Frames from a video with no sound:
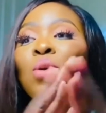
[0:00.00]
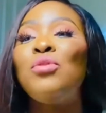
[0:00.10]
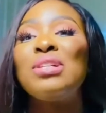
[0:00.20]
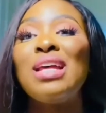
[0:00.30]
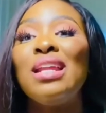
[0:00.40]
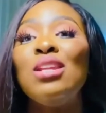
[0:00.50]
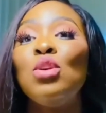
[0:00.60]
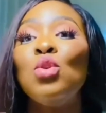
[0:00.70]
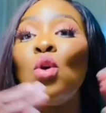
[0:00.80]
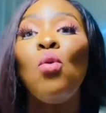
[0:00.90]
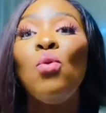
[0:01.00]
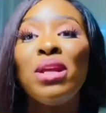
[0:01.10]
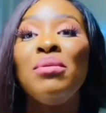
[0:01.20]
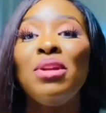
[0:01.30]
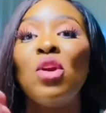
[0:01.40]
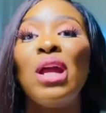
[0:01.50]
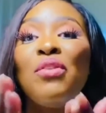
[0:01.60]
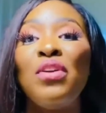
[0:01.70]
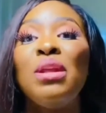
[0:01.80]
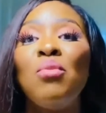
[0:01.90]
and all of a sudden you don't want him
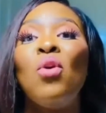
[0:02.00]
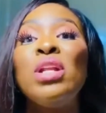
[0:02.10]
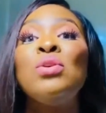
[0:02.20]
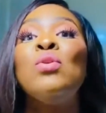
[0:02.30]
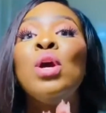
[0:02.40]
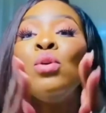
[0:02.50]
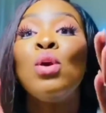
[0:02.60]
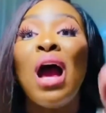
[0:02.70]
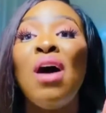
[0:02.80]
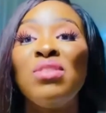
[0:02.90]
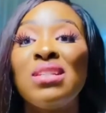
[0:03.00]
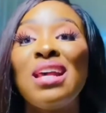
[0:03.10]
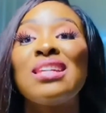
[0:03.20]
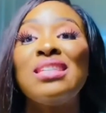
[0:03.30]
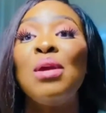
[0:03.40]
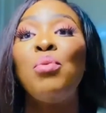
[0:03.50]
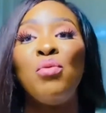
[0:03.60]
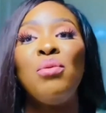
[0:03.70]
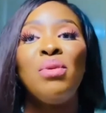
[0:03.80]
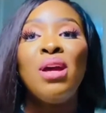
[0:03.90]
in your life anymore, and you have a
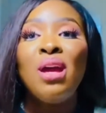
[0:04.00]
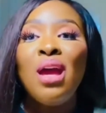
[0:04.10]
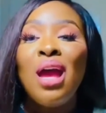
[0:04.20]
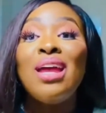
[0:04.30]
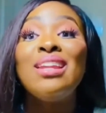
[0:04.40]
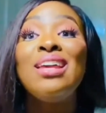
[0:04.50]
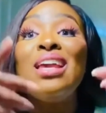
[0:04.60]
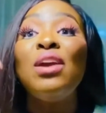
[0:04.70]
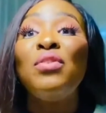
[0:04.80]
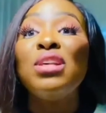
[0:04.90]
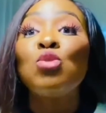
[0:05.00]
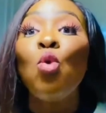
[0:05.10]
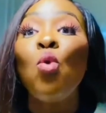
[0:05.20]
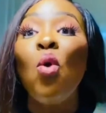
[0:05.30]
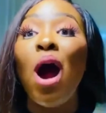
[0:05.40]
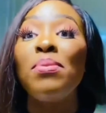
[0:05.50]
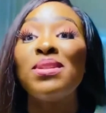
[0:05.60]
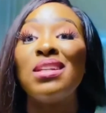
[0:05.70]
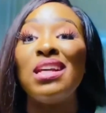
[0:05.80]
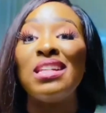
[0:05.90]
sex tape with him, and if he's
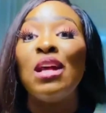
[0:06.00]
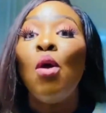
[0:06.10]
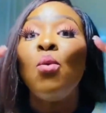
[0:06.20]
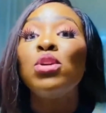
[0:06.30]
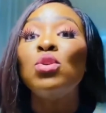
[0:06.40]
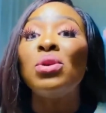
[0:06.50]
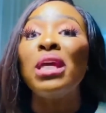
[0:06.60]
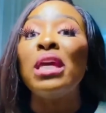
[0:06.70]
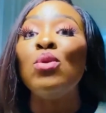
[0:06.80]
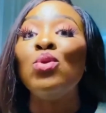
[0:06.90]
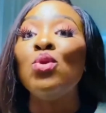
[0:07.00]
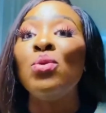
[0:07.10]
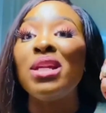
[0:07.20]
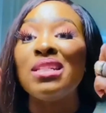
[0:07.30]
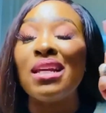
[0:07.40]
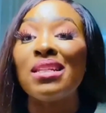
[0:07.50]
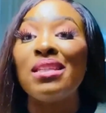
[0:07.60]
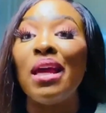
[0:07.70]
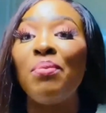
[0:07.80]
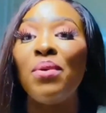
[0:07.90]
cuckoo upstairs, what do you think he would do with
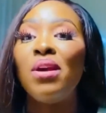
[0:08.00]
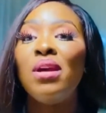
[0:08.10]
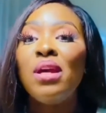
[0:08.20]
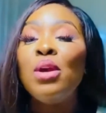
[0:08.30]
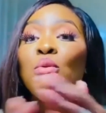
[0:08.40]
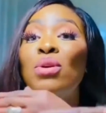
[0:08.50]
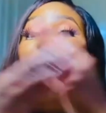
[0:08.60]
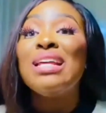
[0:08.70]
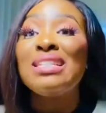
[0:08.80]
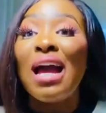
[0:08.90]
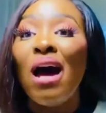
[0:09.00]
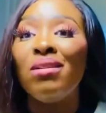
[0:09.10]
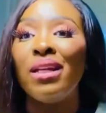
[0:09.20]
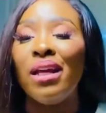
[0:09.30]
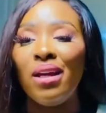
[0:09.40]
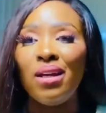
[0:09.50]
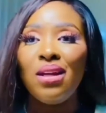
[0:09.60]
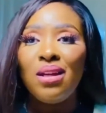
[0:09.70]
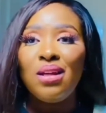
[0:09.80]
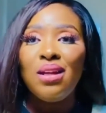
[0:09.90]
the sex tape? He'll release it out
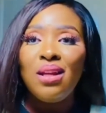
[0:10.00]
there.